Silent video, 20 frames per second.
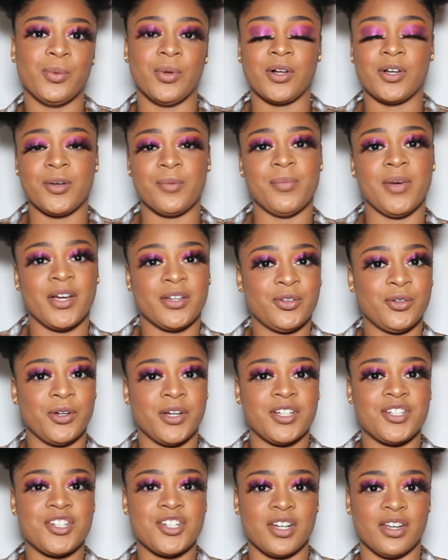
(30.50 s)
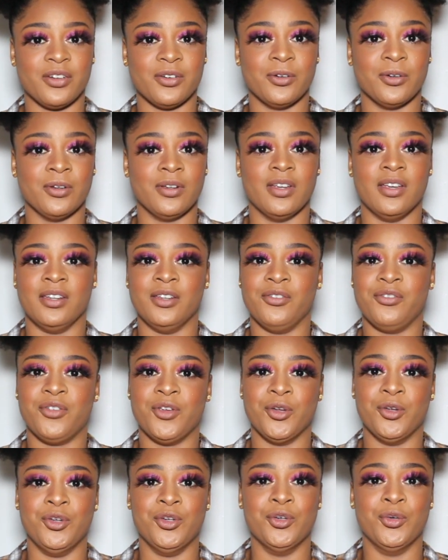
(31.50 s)
welcome back to our channel, and if
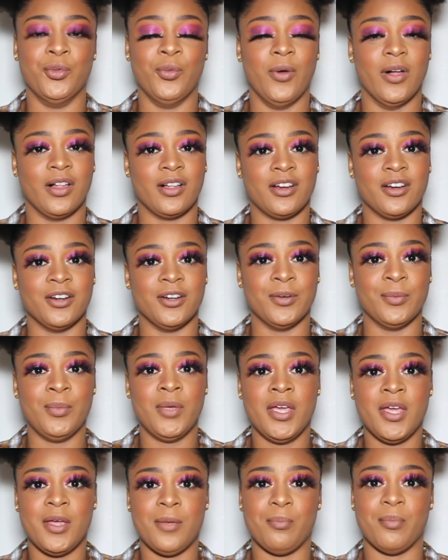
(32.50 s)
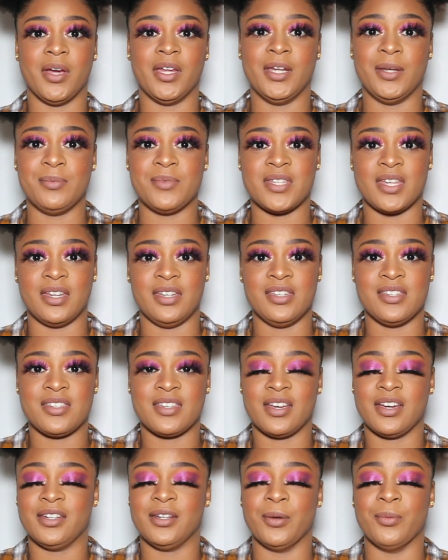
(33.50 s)
you're new, welcome. My name is
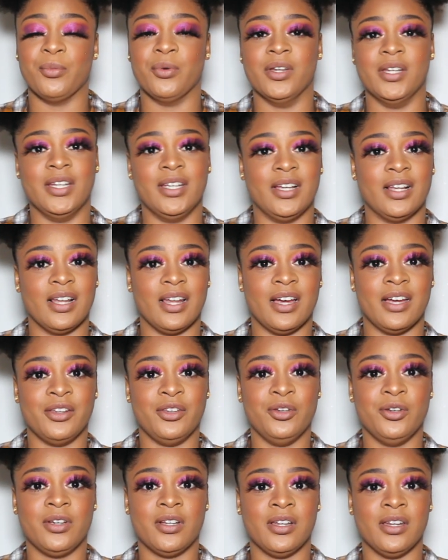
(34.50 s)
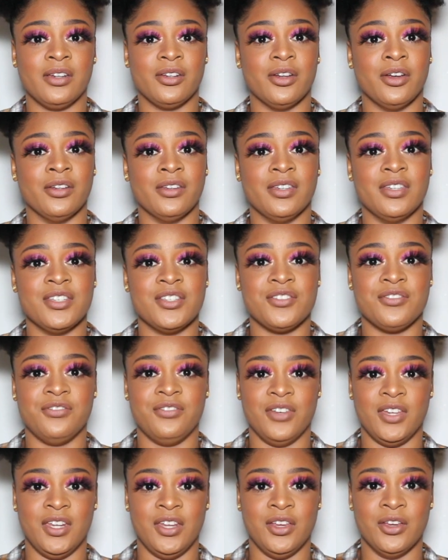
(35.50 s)
Aisa and I'm really glad you clicked on this
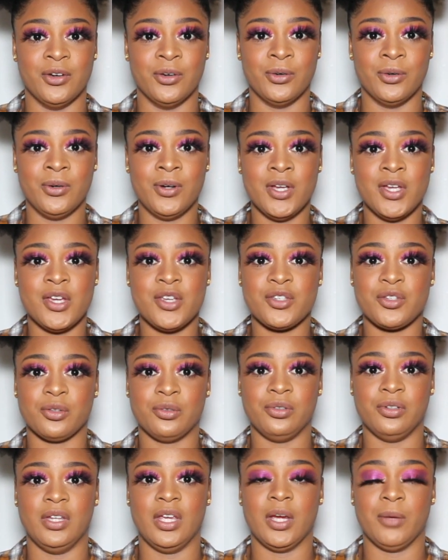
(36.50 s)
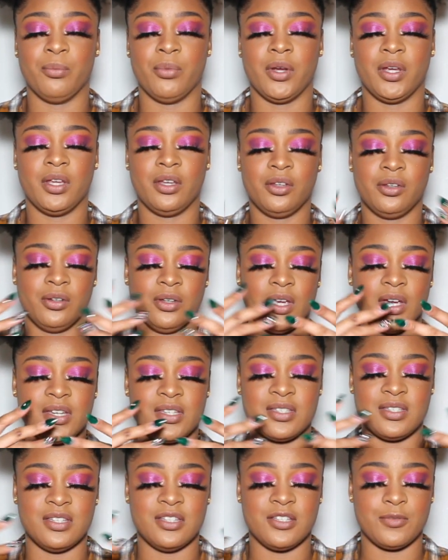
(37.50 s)
video. So today I'm bringing you
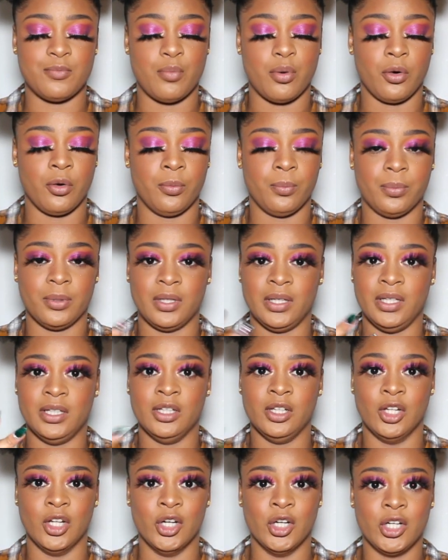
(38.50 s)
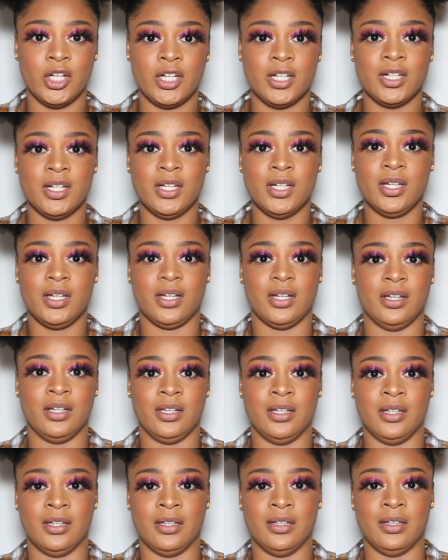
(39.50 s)
guys this purpley look,
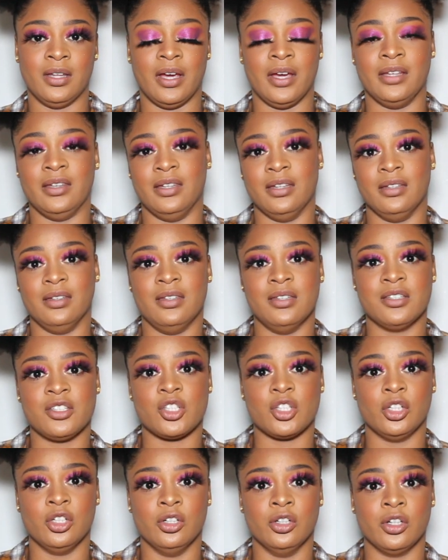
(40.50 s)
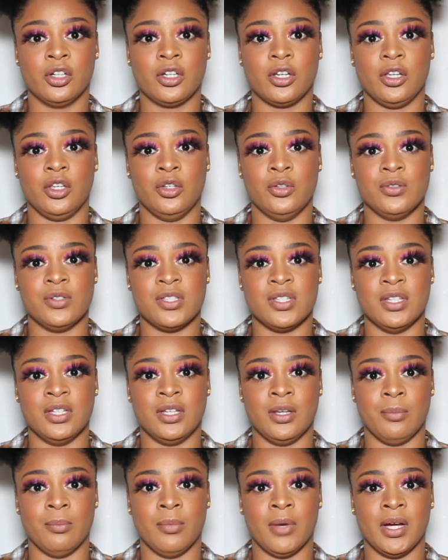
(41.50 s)
and I did this look
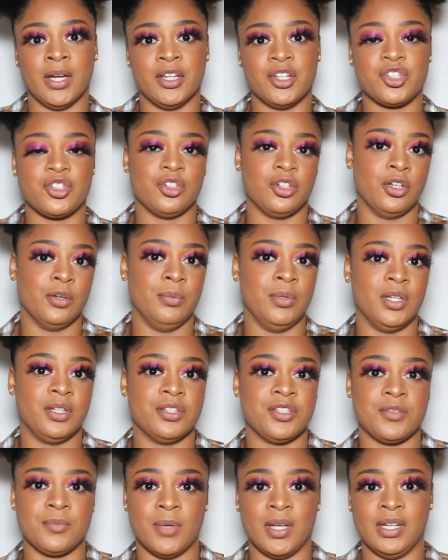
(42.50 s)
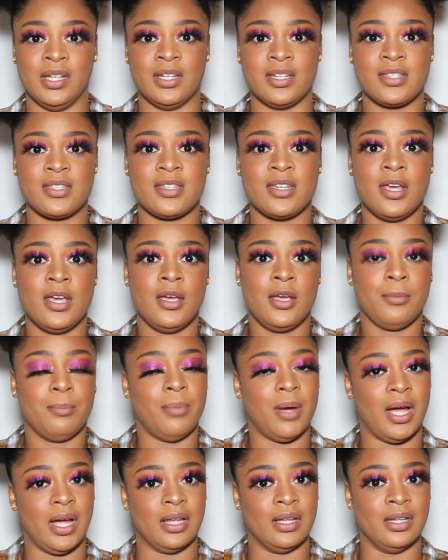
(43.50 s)
using my Sugabee Cosmetics
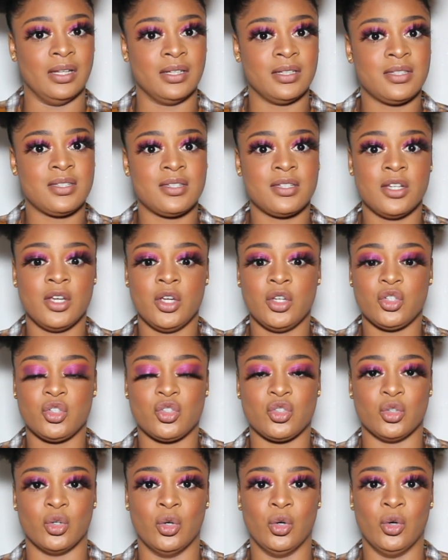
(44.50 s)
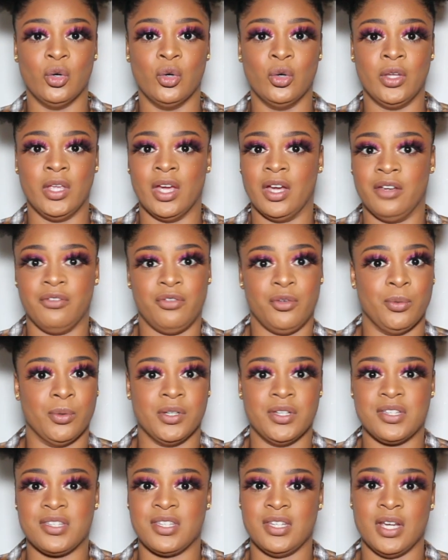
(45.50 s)
palettes. So yeah, if you want
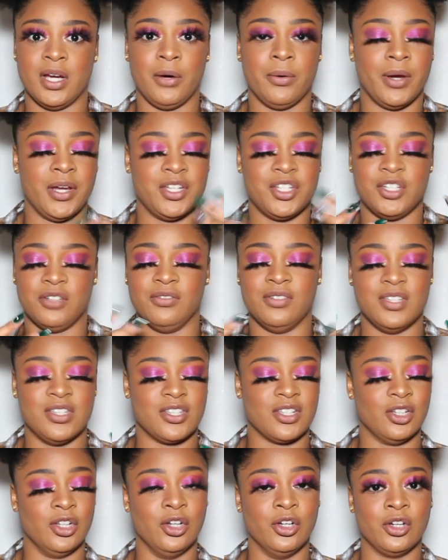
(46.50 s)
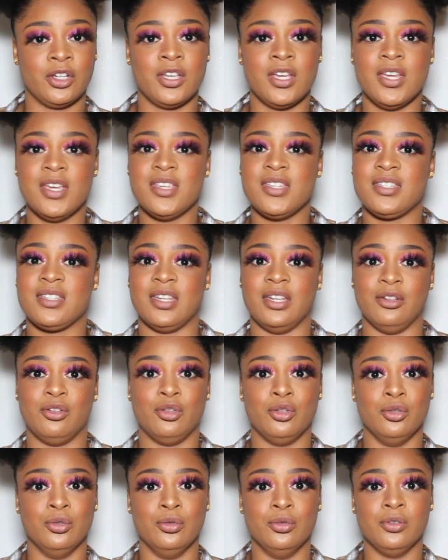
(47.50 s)
to see how I achieved this look, stay
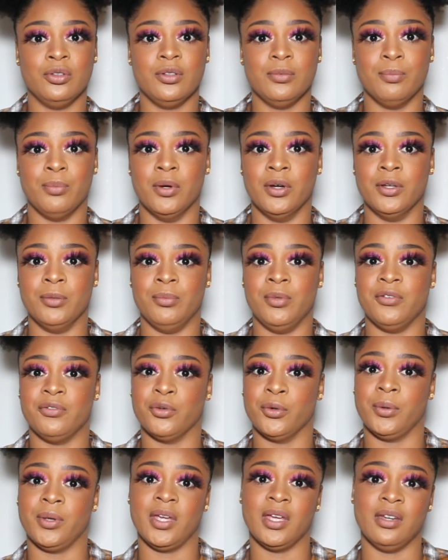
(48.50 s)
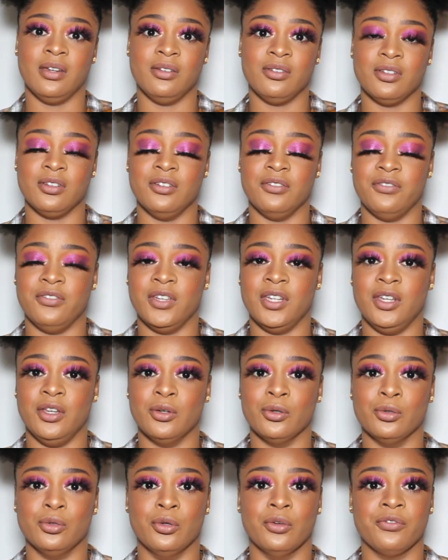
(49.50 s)
tuned. But before we get into the
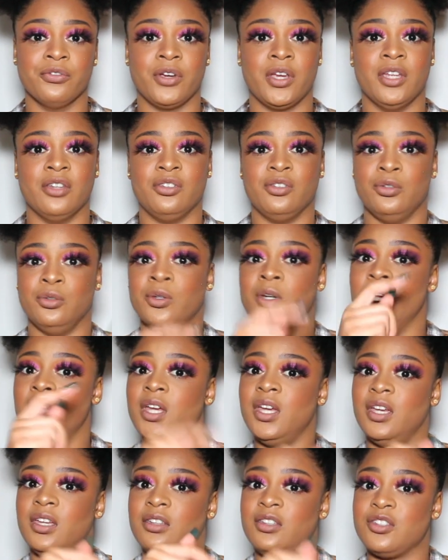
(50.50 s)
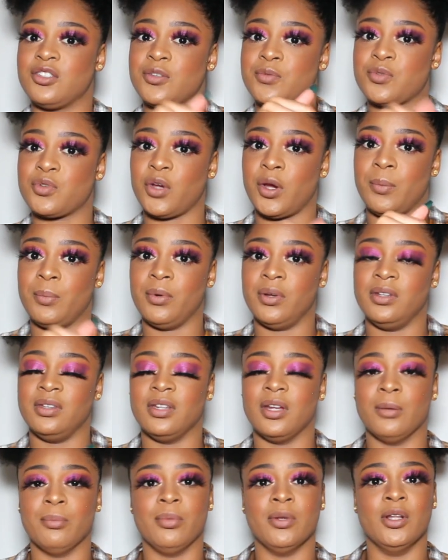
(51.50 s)
video, don't forget to hit the subscribe button
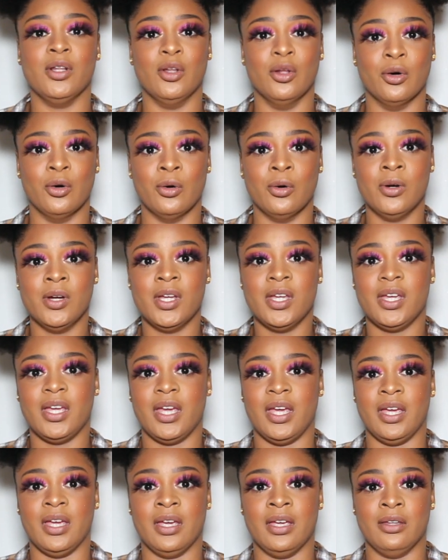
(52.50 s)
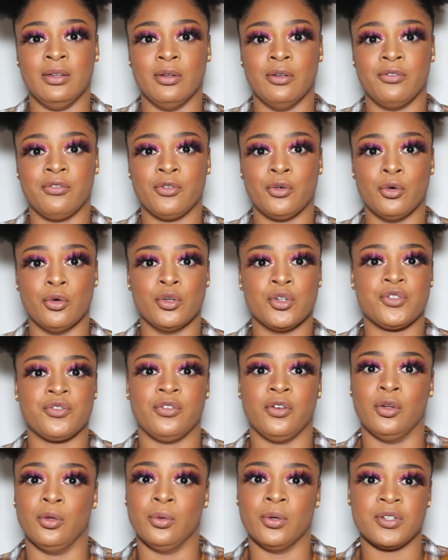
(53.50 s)
down below, and of course
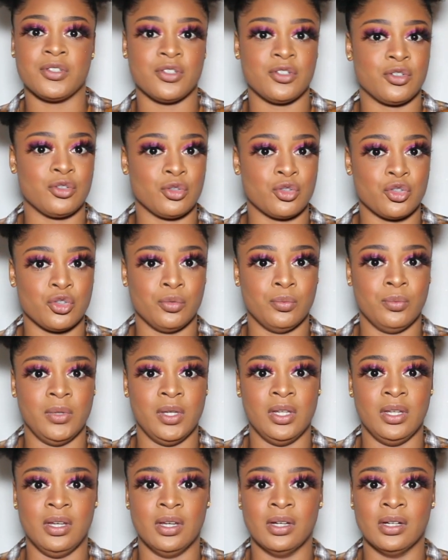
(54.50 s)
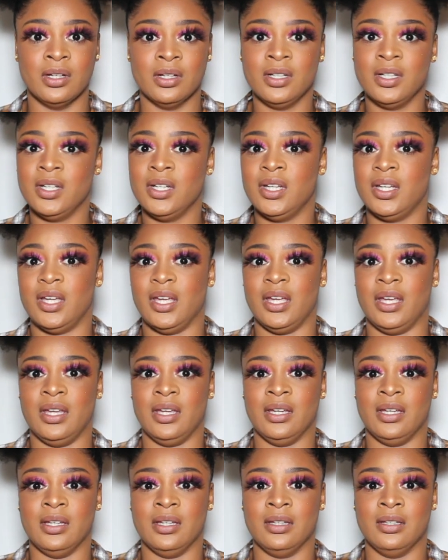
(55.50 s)
follow us on social media.
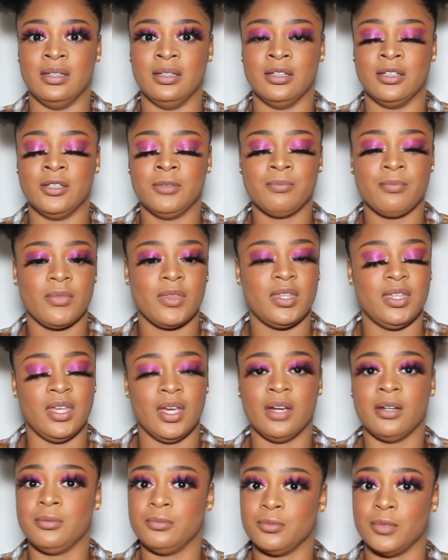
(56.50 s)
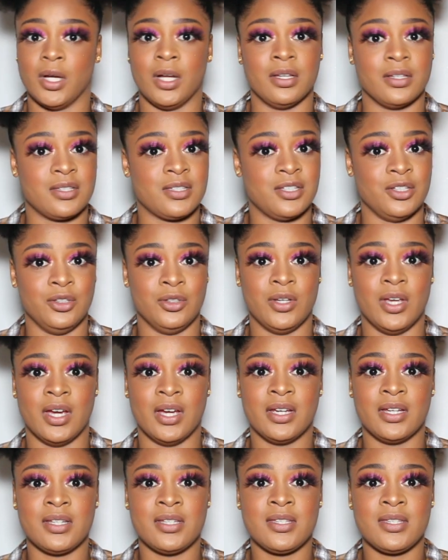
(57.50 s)
And yeah, I'll see you
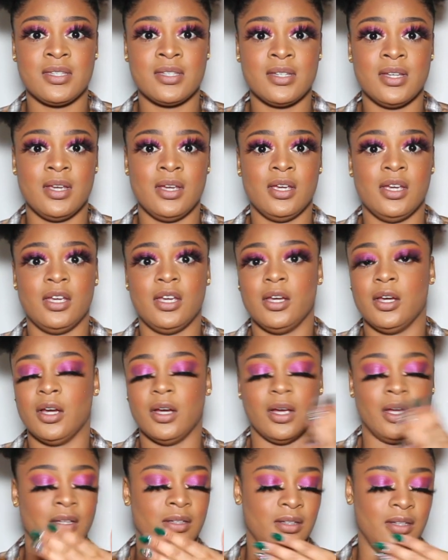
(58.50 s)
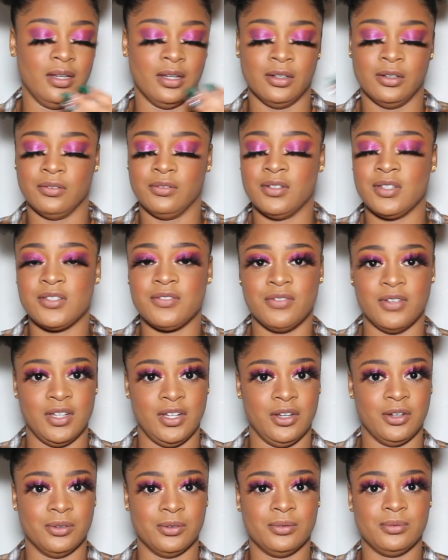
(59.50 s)
guys at the end of this
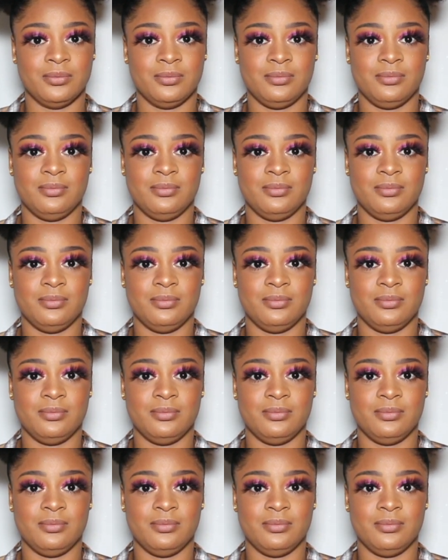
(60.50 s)
video.